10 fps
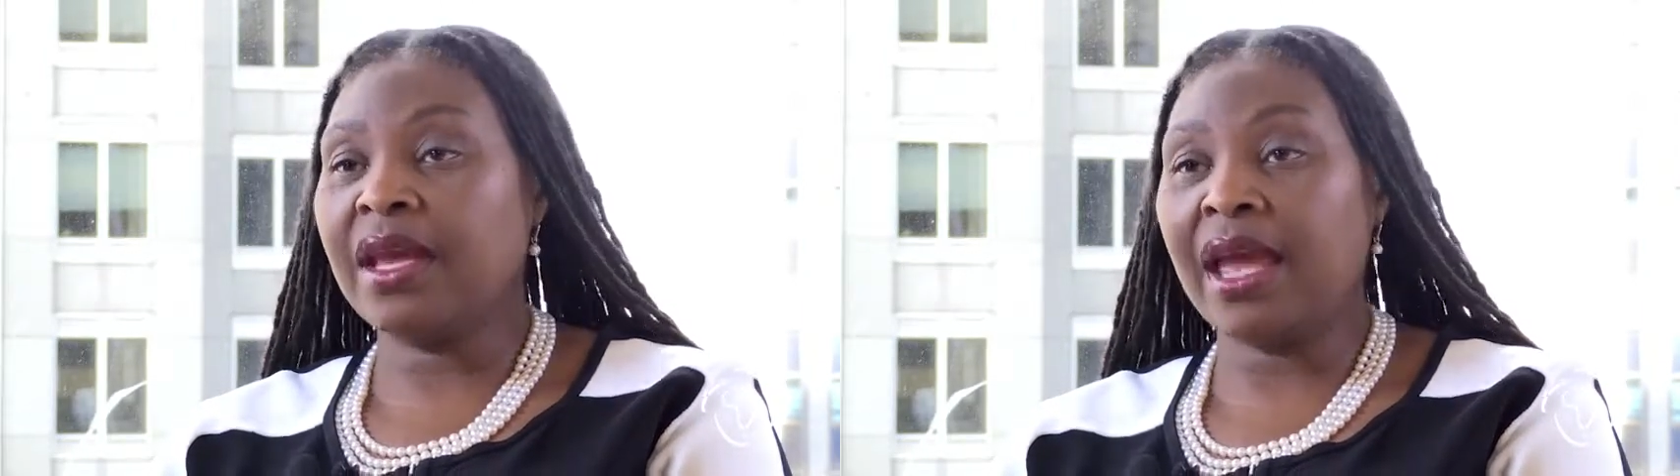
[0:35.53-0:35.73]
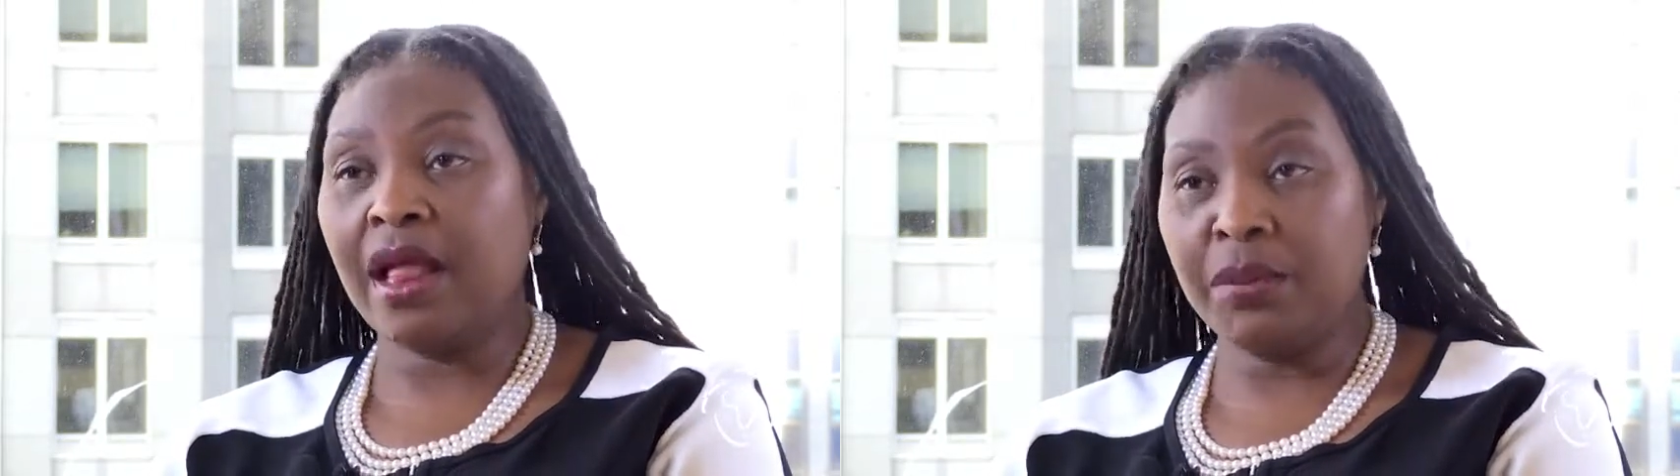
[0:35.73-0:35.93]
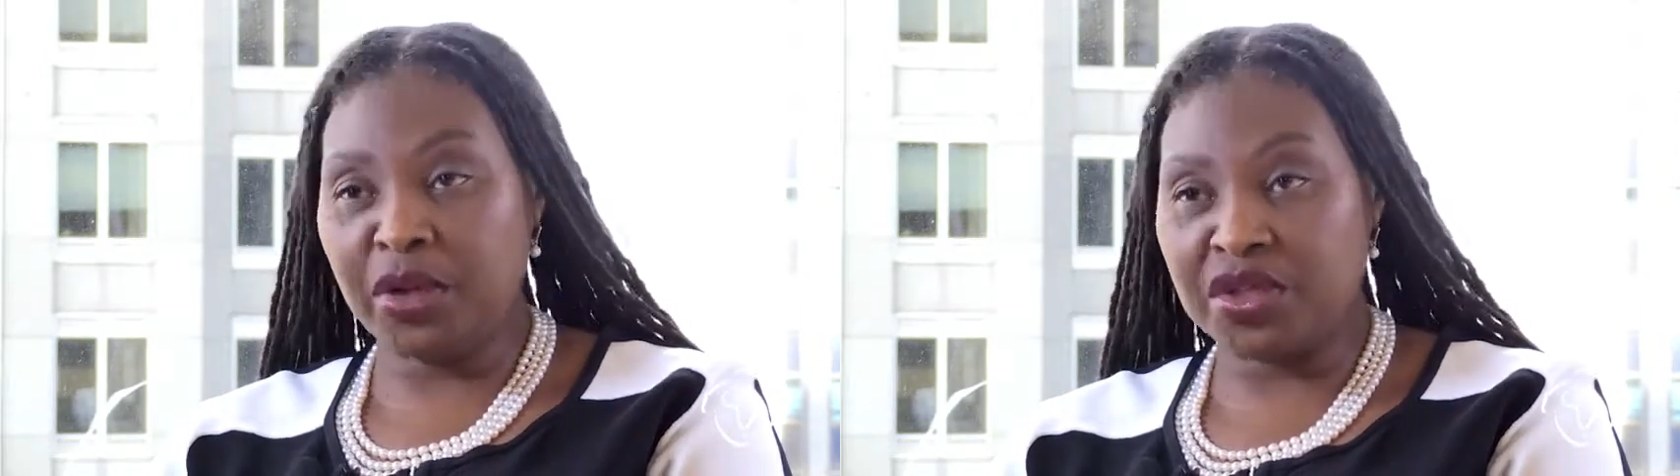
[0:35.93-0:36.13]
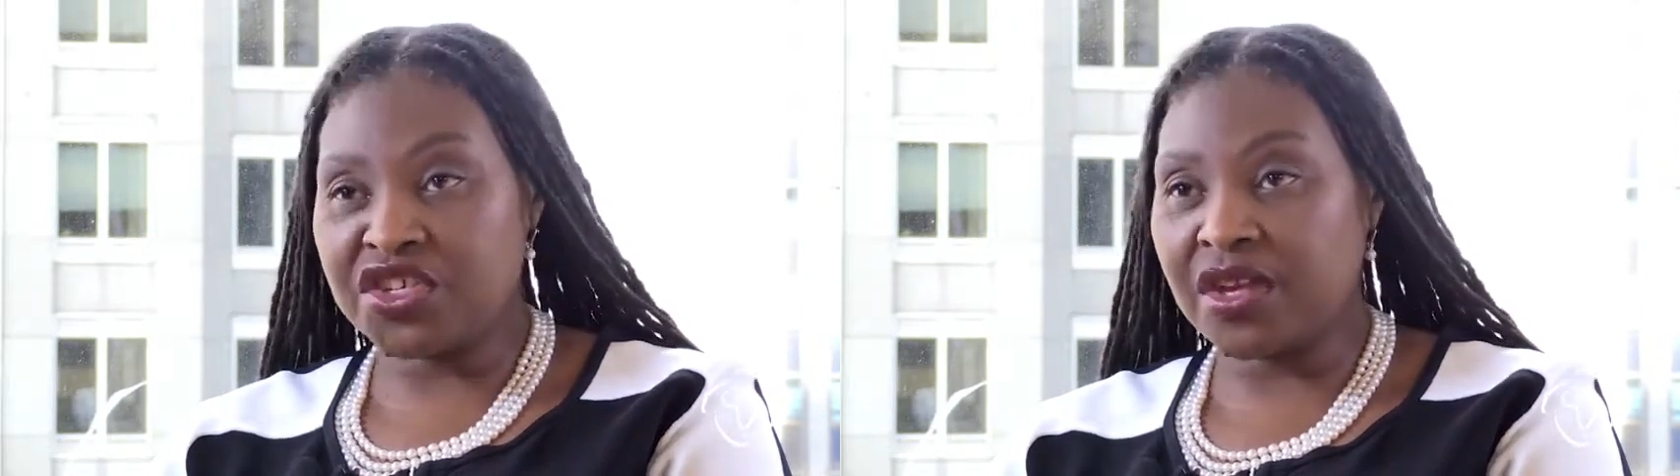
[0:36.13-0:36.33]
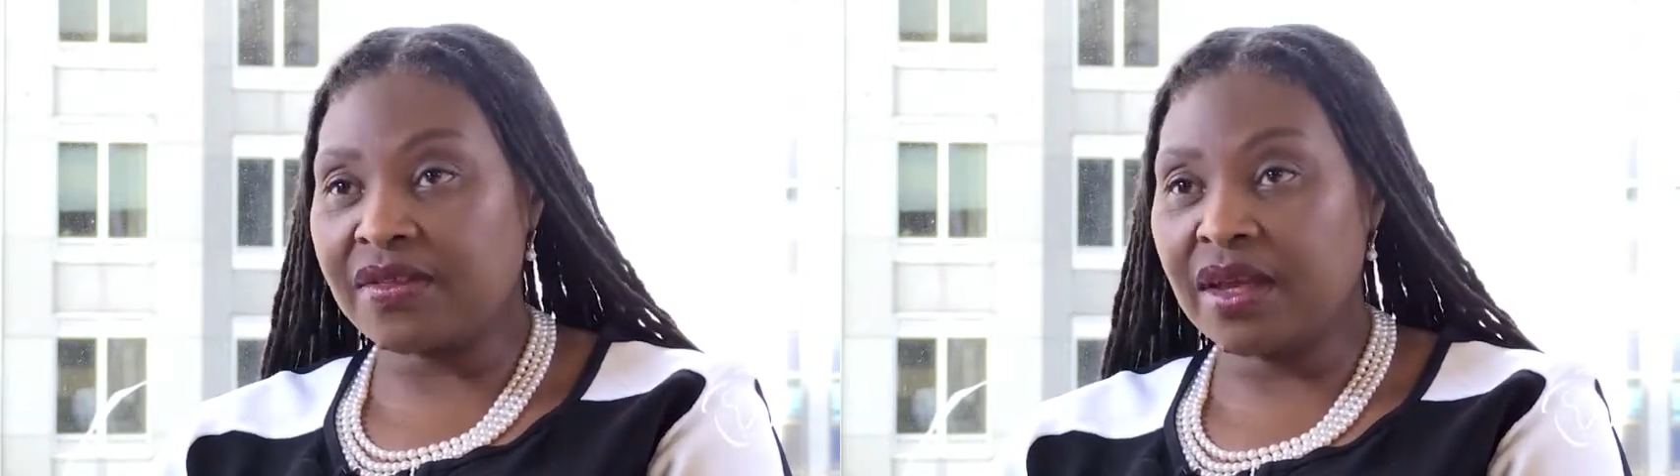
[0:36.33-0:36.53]
helping
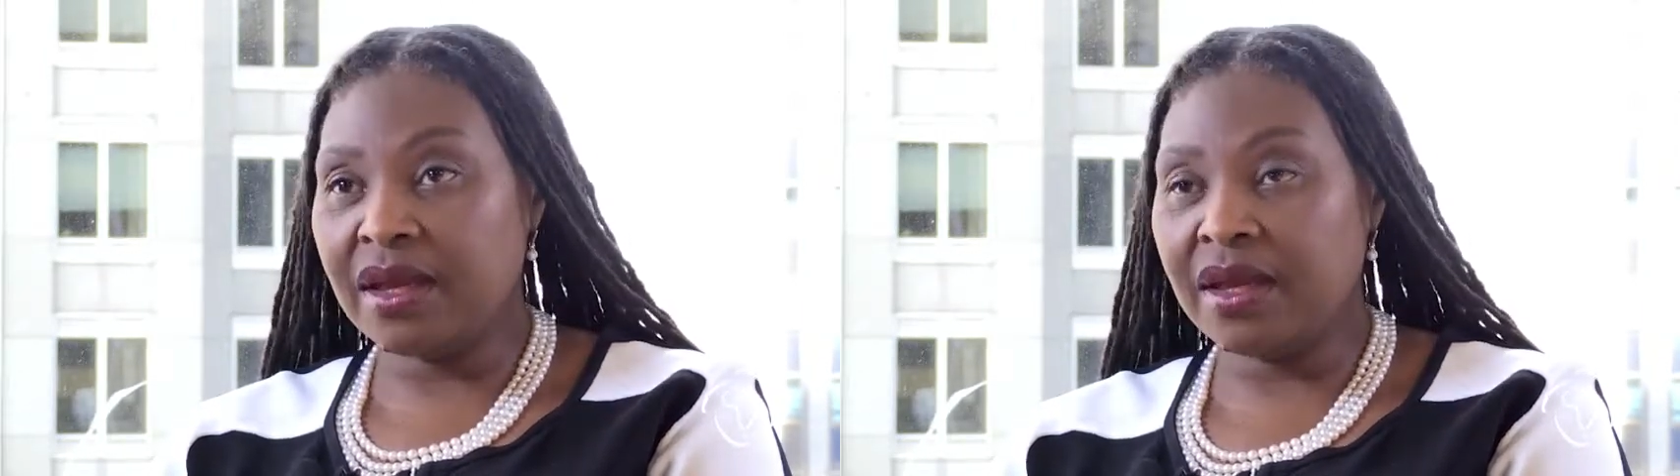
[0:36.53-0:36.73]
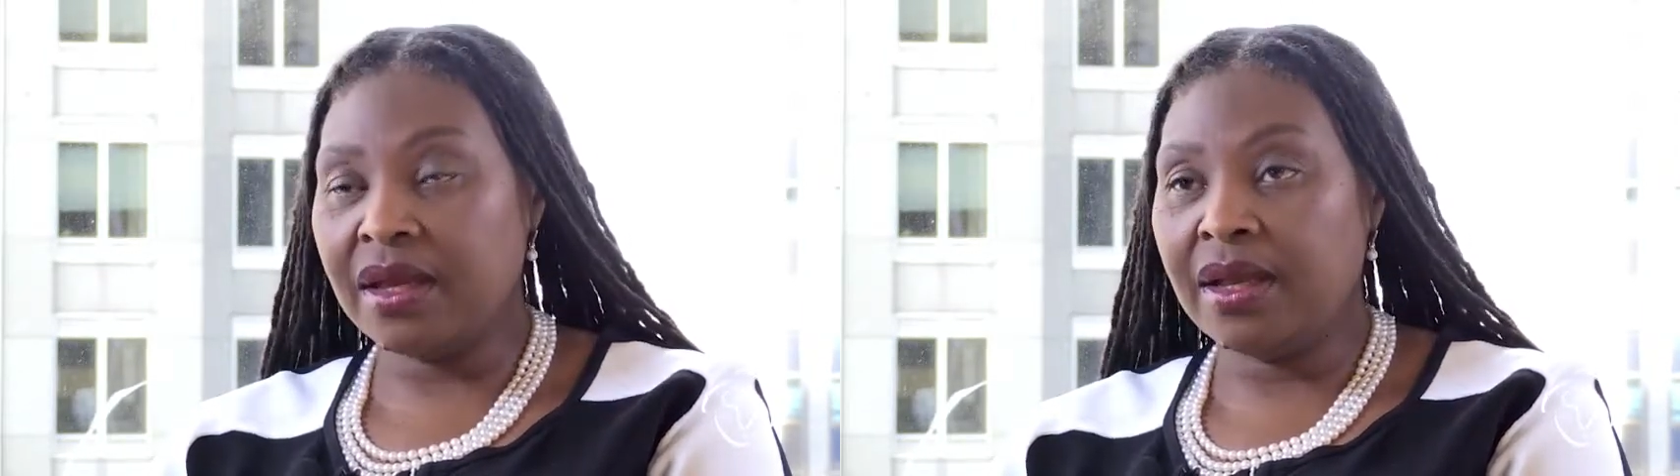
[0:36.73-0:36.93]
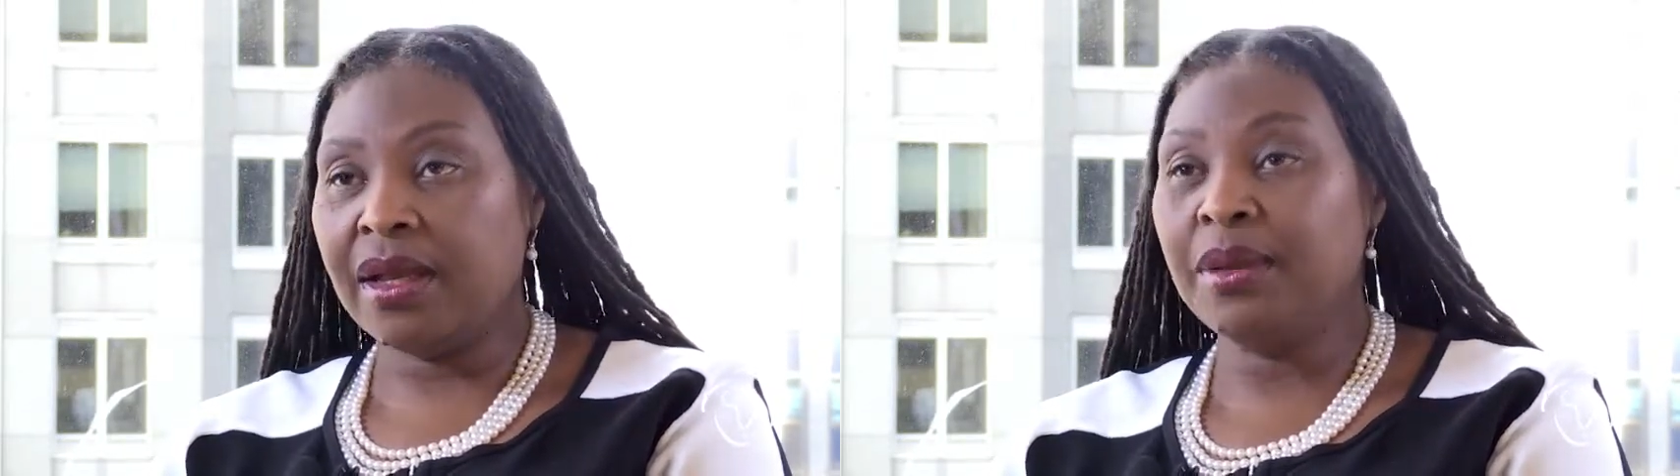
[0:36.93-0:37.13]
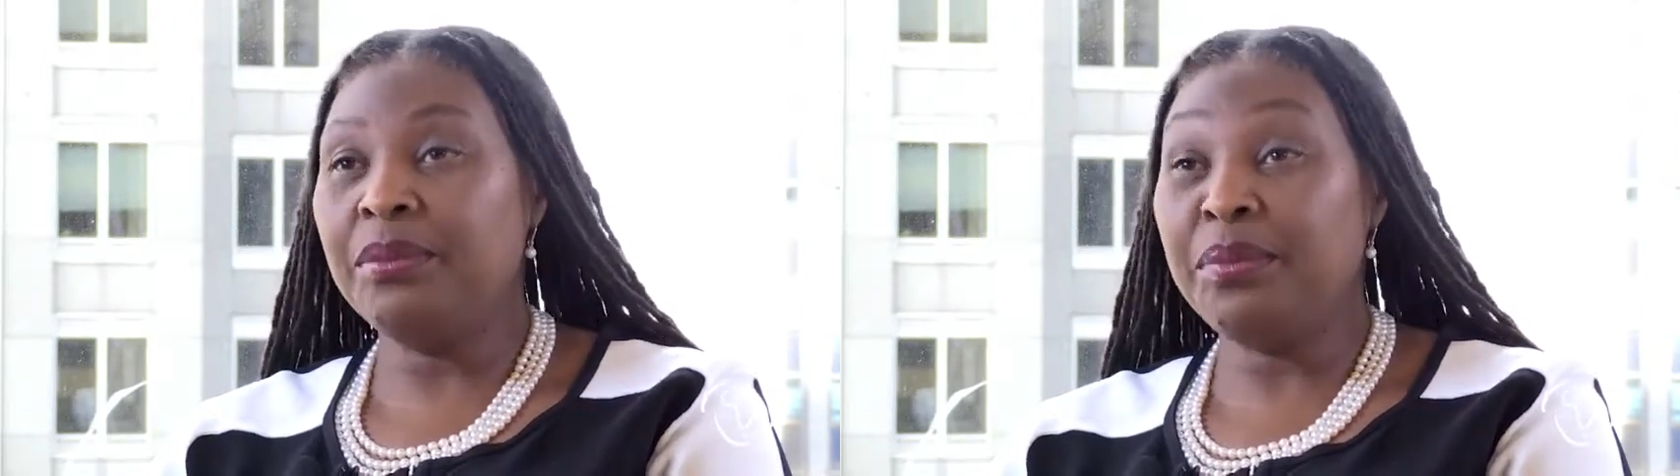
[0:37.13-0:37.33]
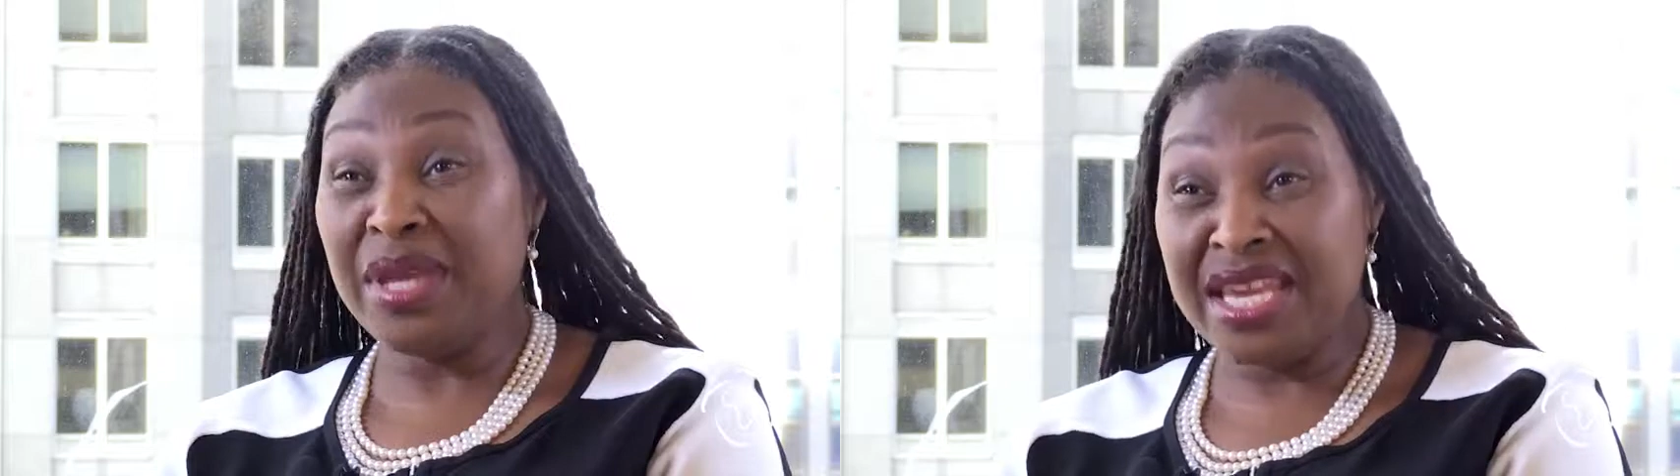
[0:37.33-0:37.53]
each other,
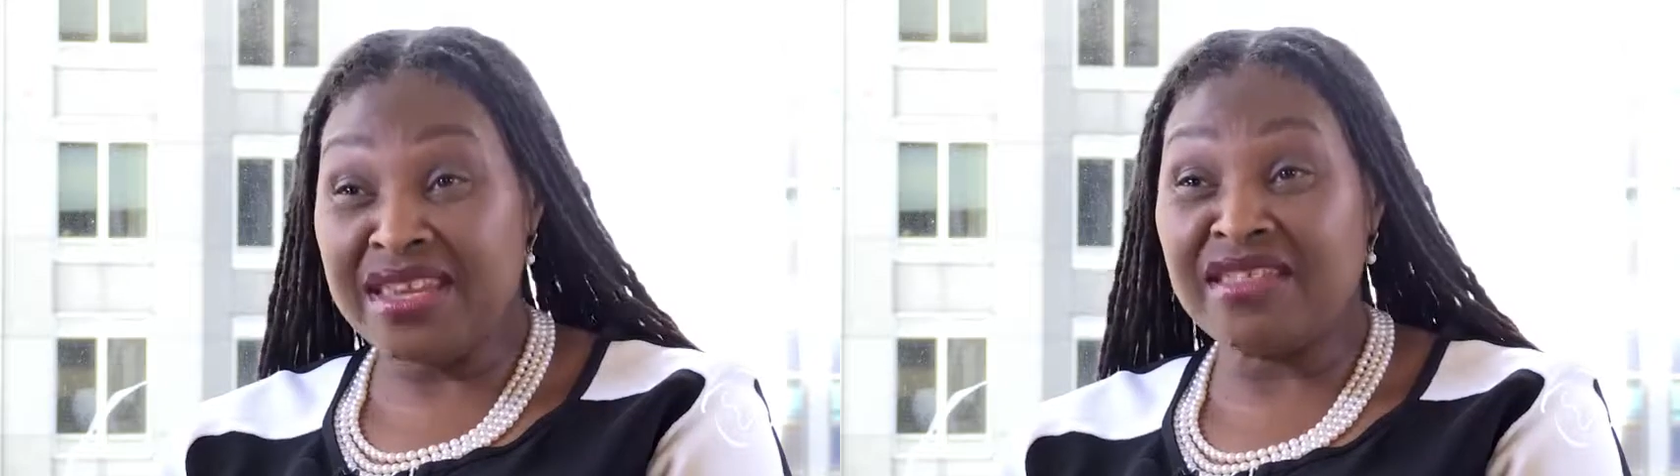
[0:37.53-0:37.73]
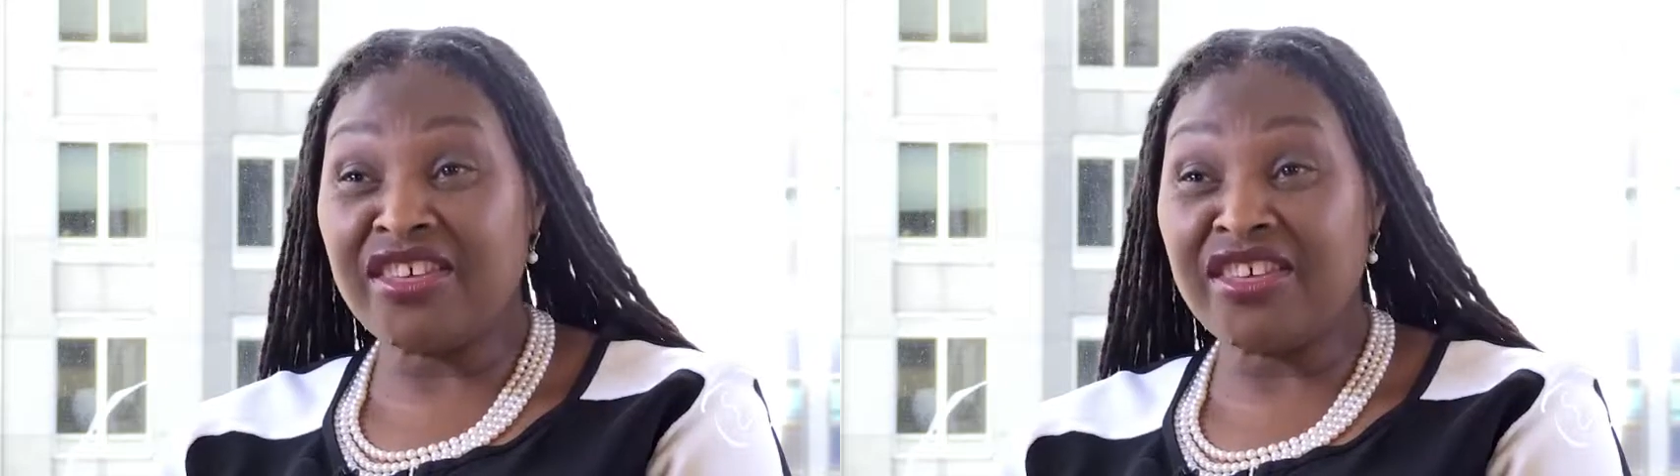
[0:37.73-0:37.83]
being